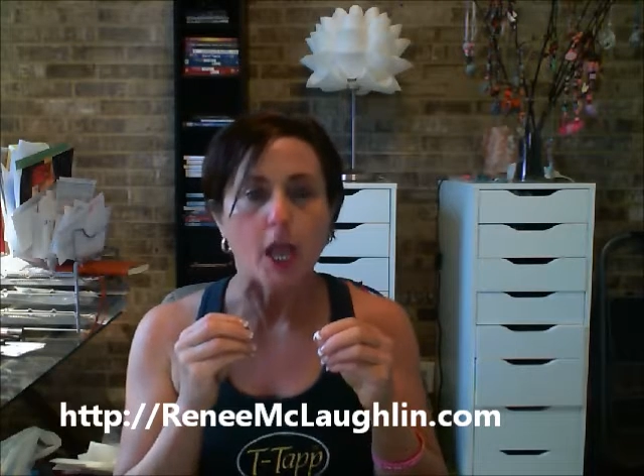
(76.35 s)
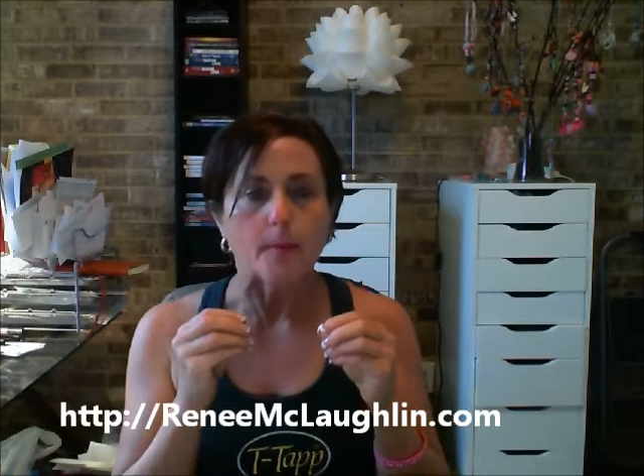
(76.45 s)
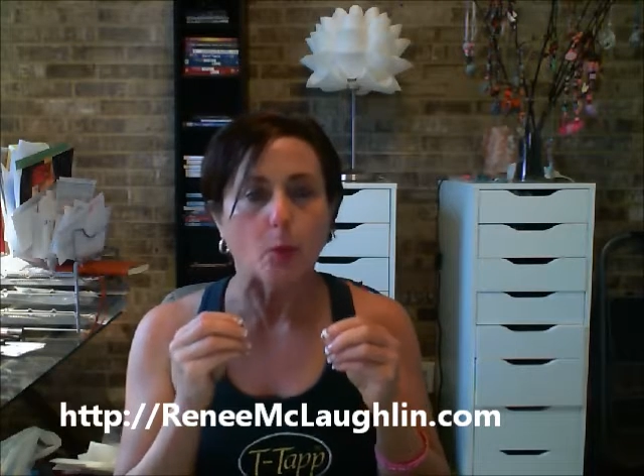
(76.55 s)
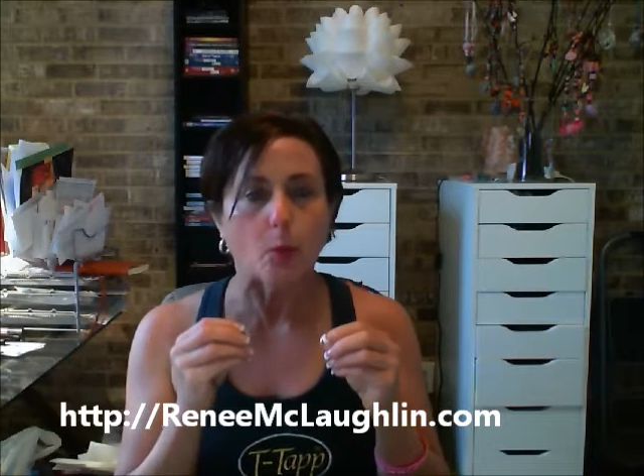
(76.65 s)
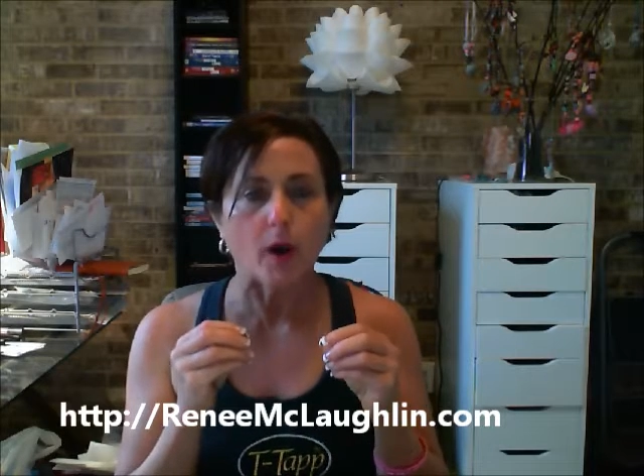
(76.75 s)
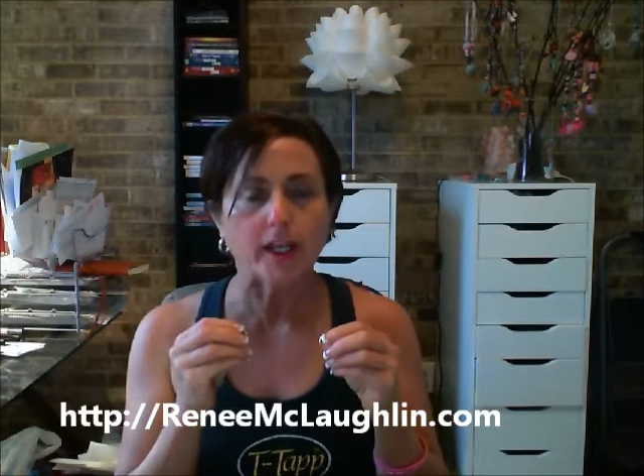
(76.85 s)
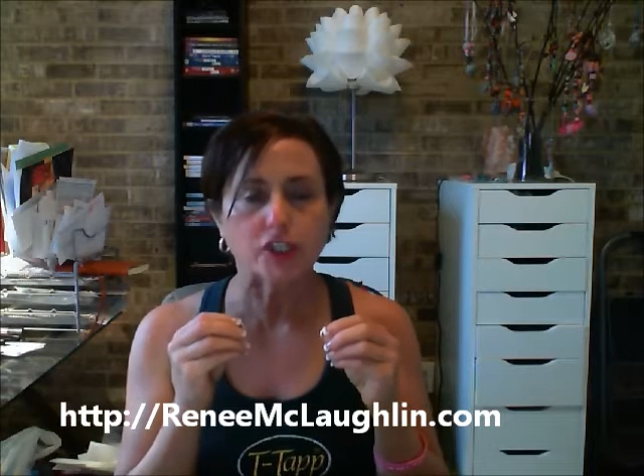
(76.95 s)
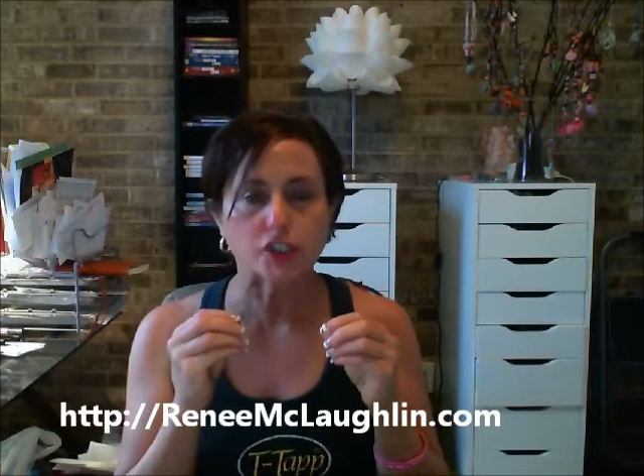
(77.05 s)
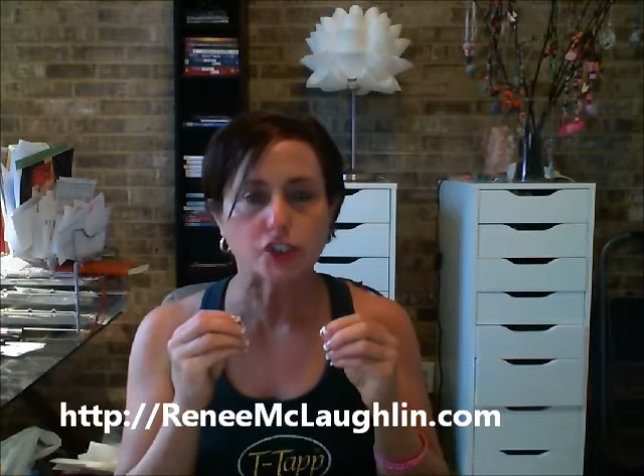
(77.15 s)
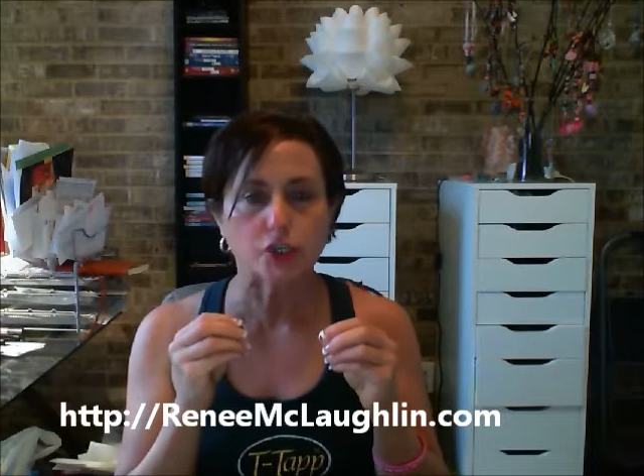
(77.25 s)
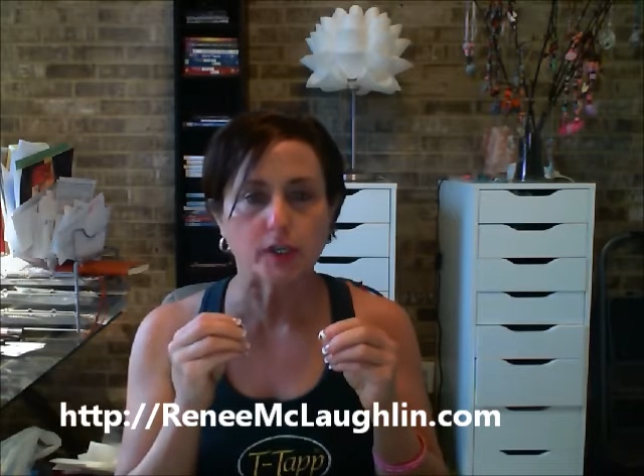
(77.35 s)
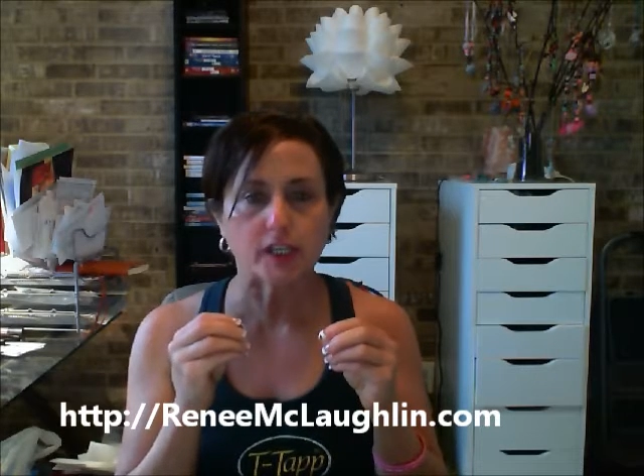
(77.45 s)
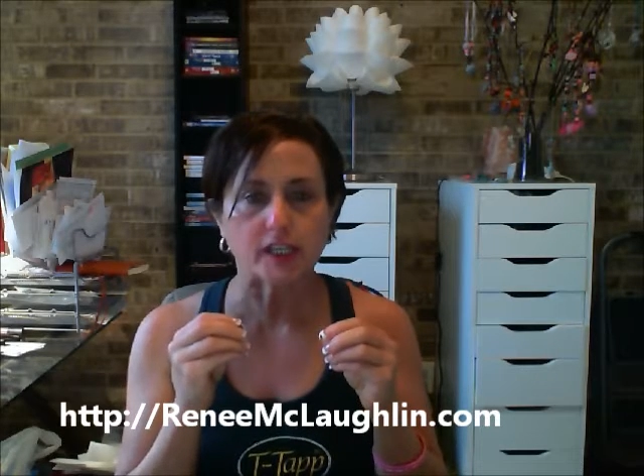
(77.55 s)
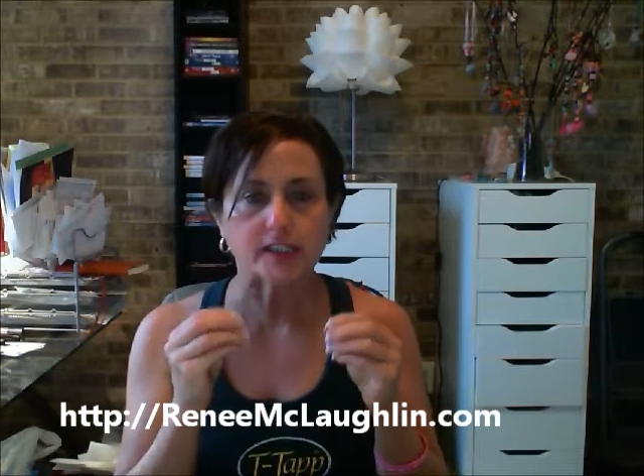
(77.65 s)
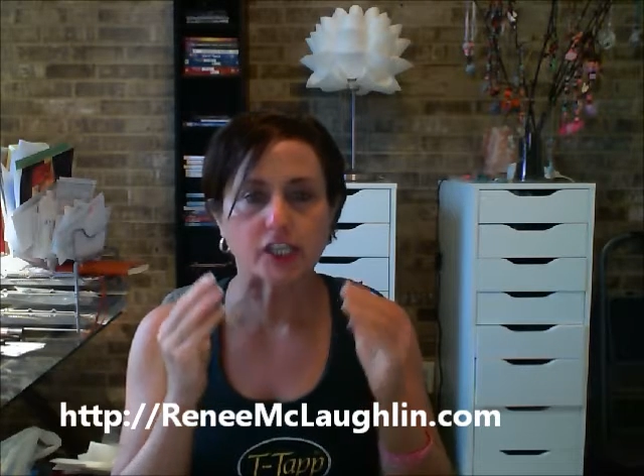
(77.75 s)
But what it's doing
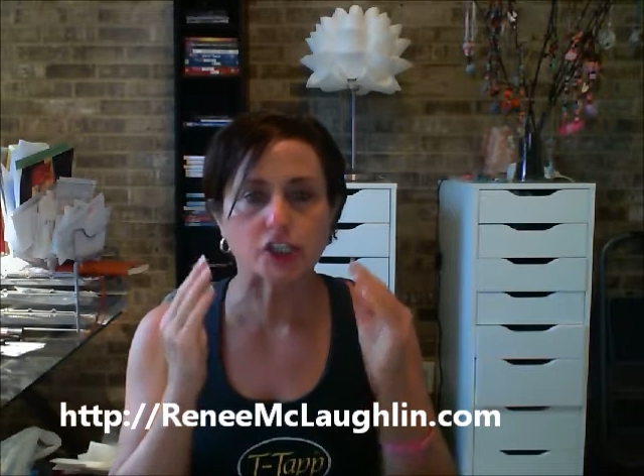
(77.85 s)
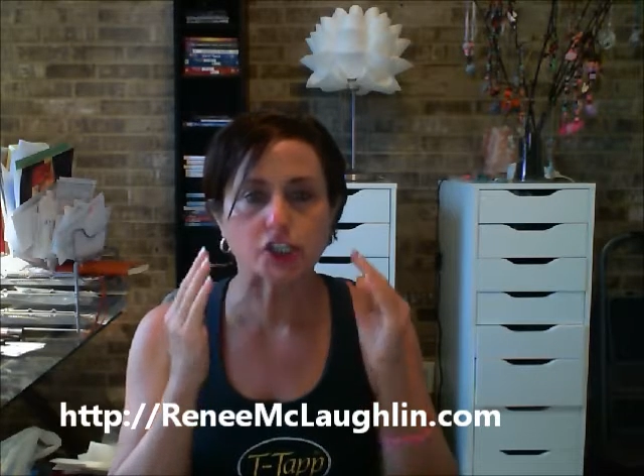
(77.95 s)
is it's